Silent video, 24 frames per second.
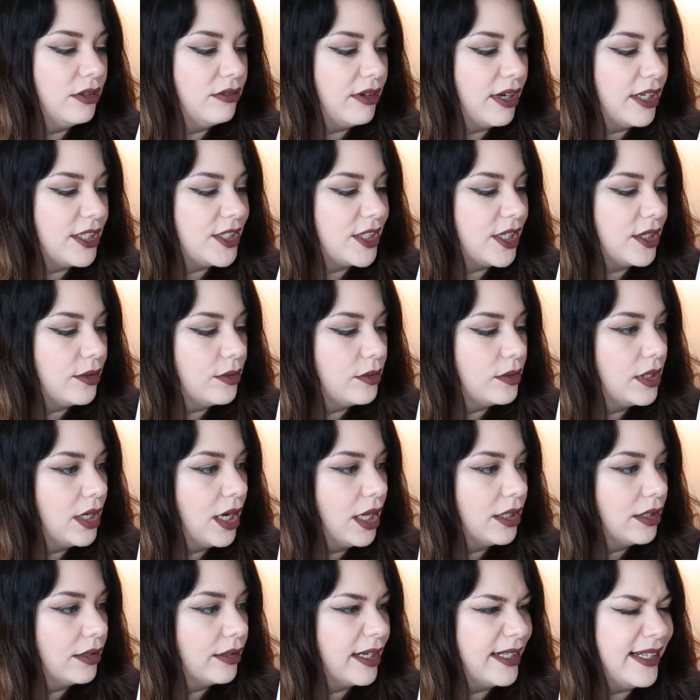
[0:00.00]
eyeshadow
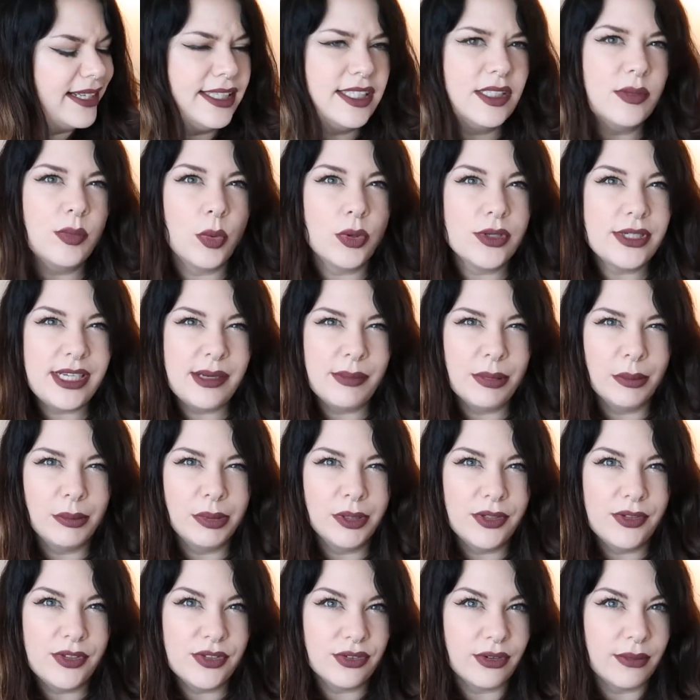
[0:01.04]
color. I need some more deeper
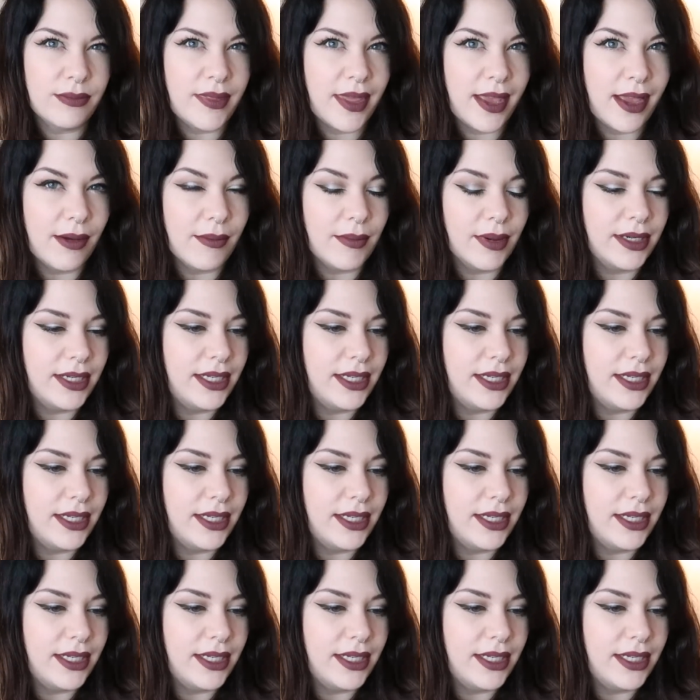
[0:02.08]
blues from them.